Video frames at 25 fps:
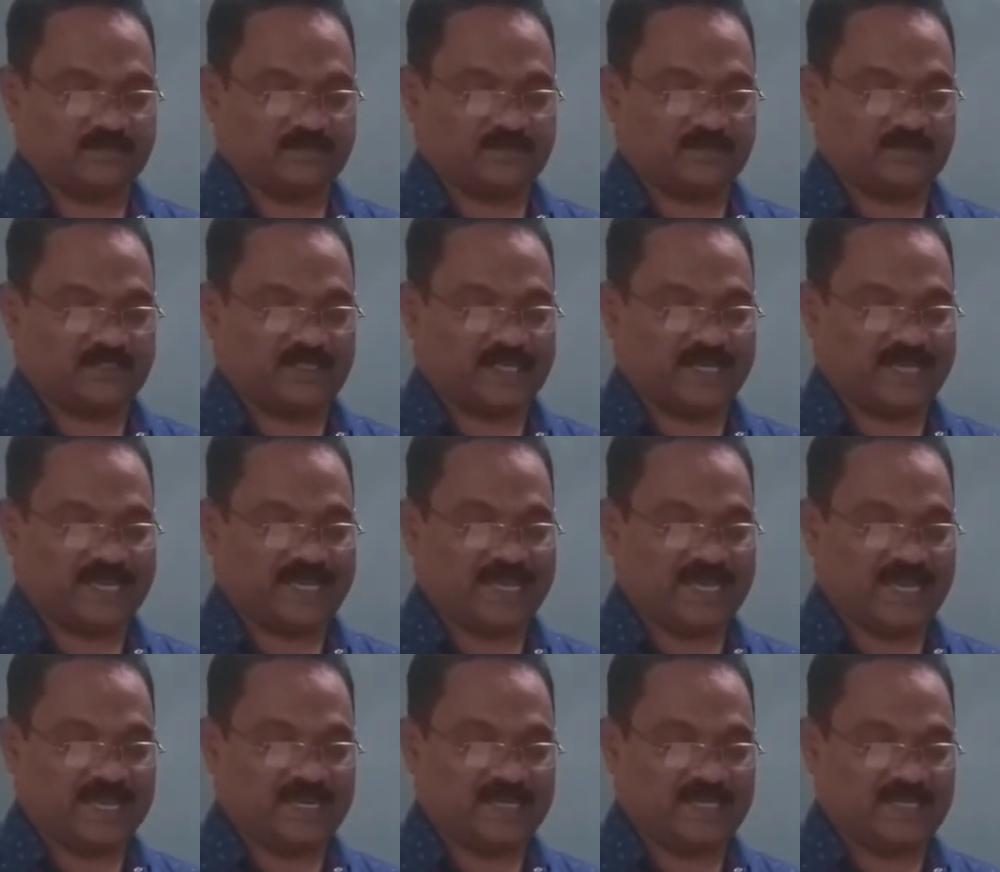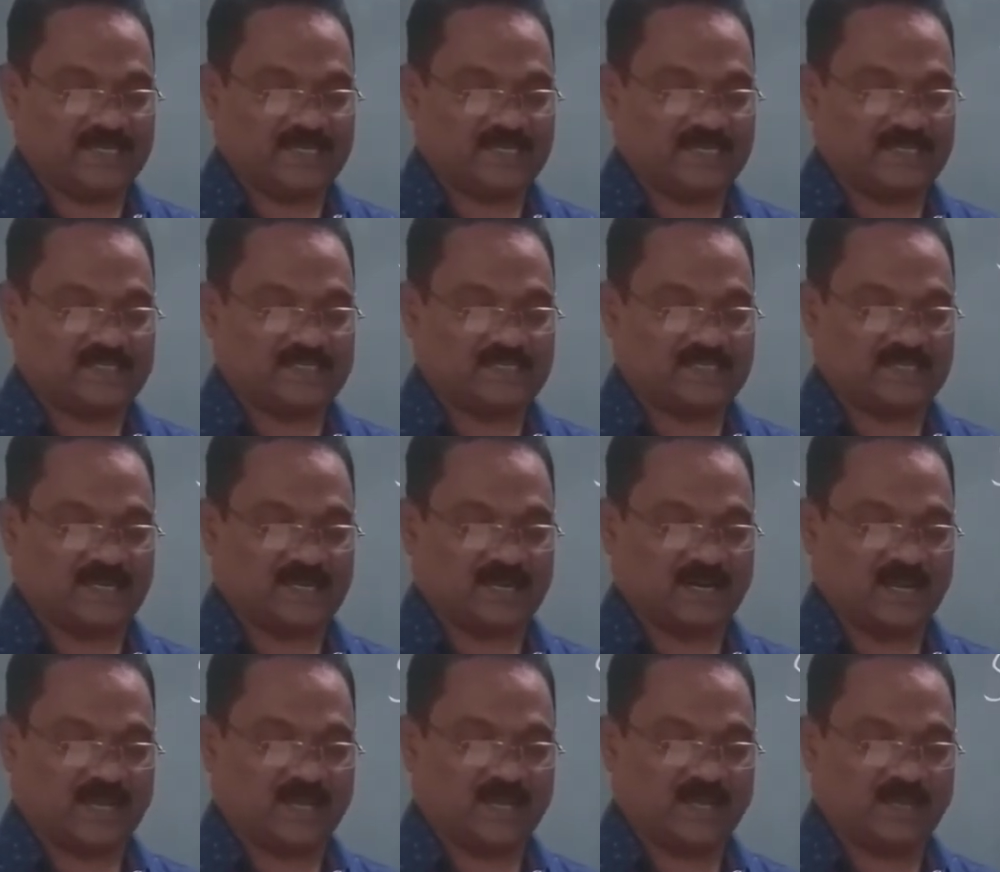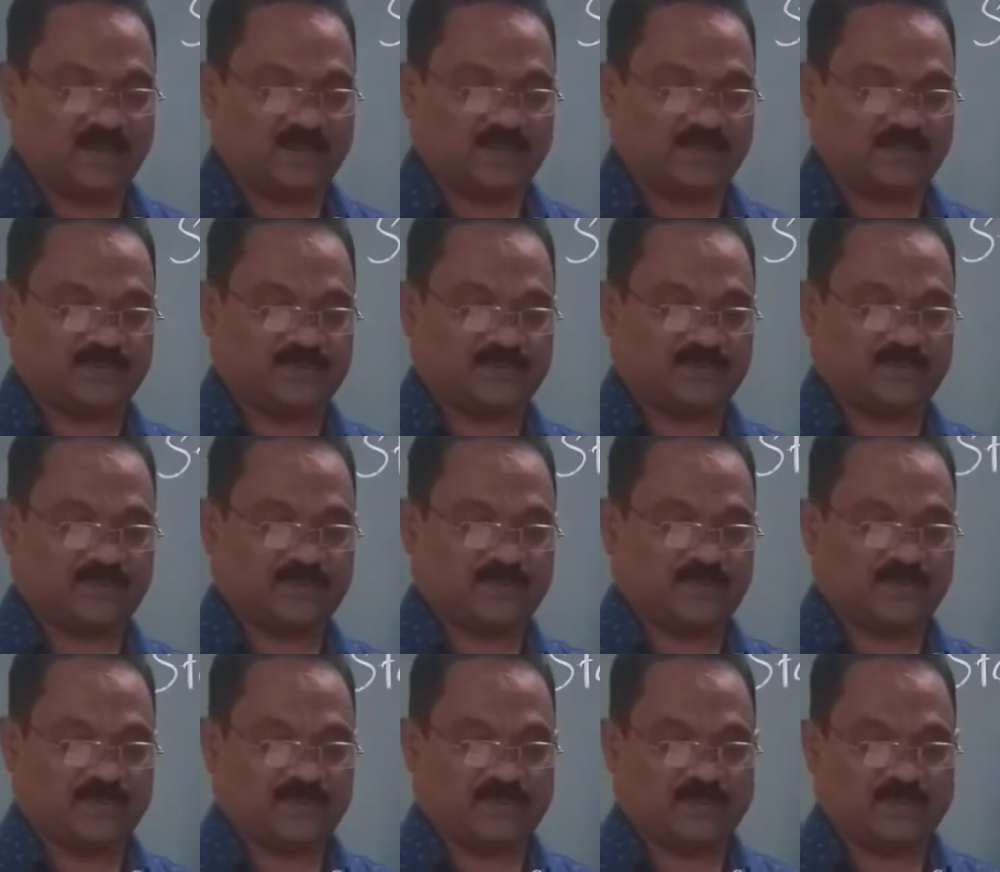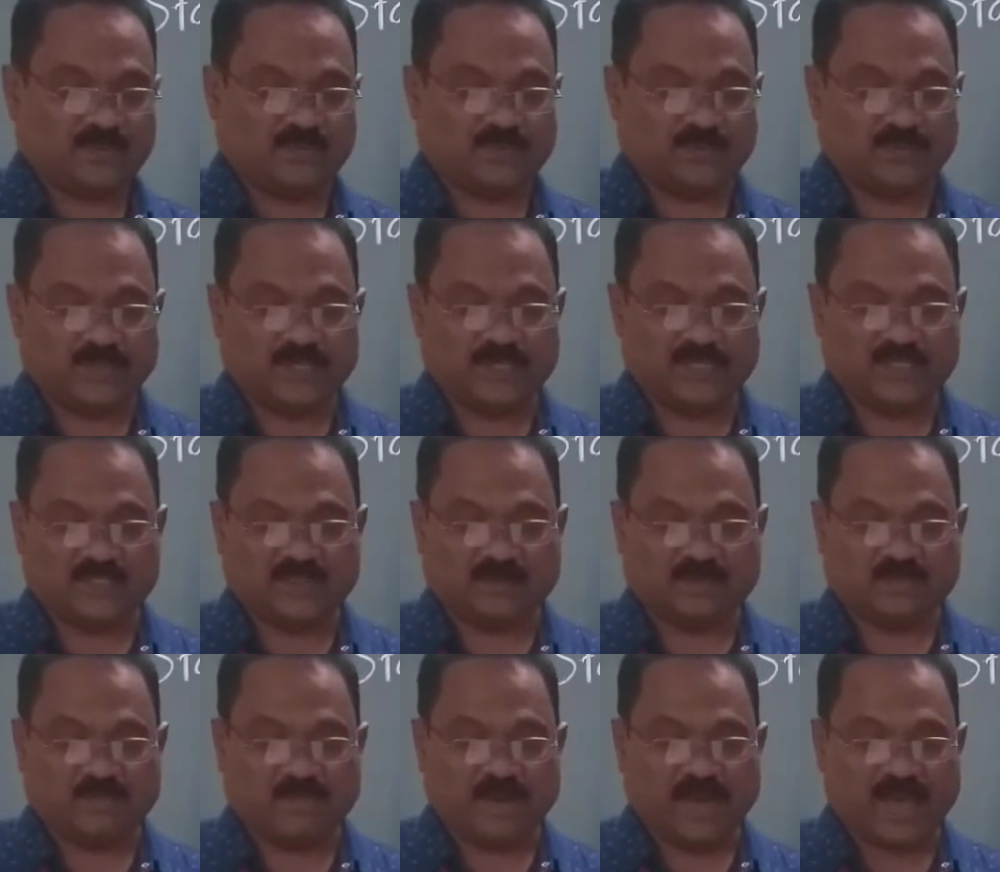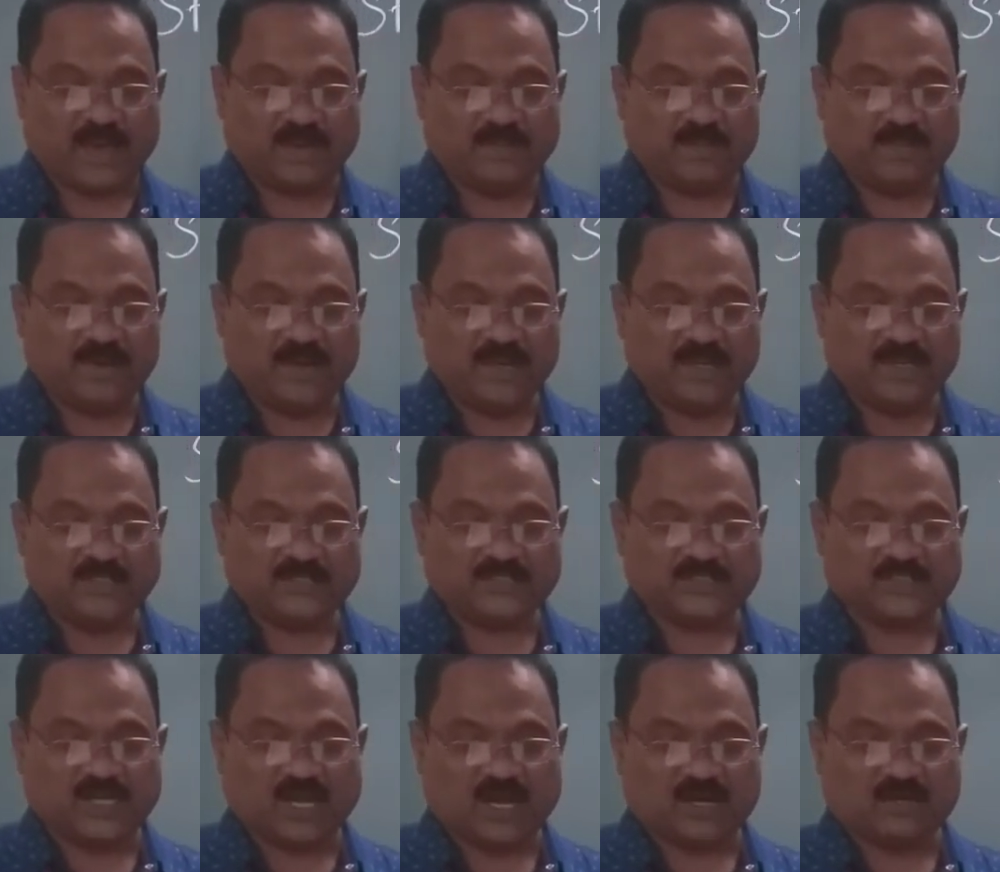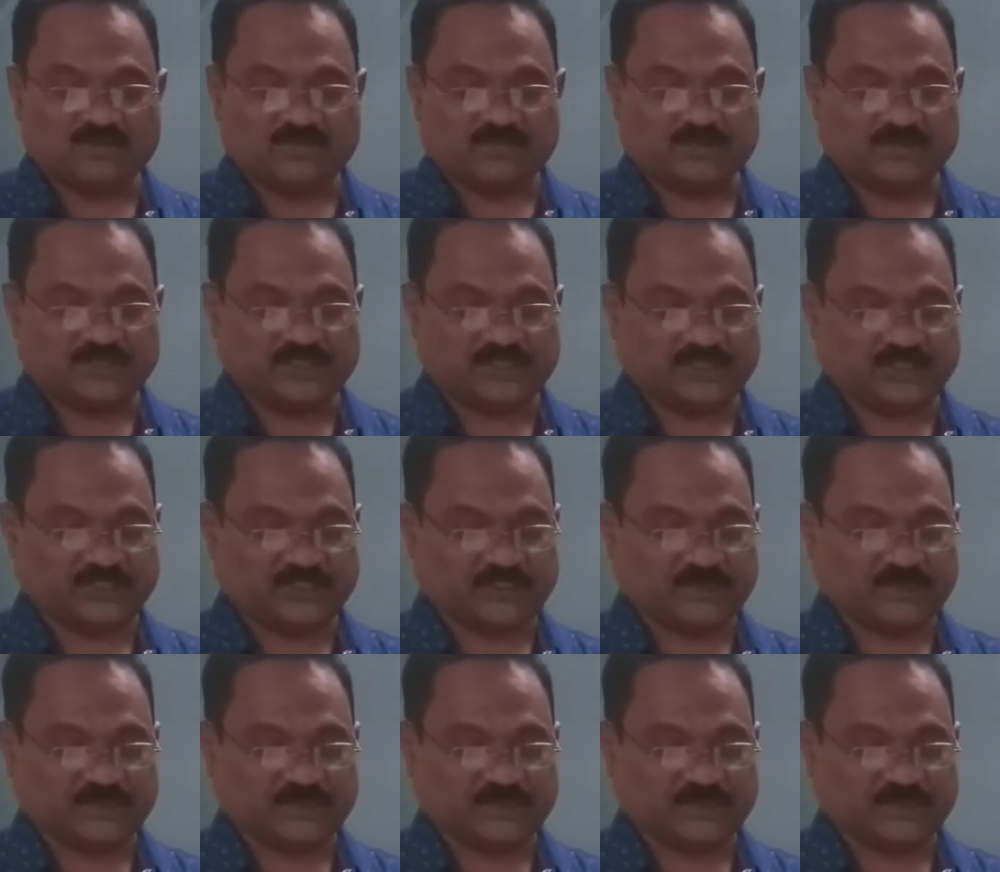The air is rife with babbling sounds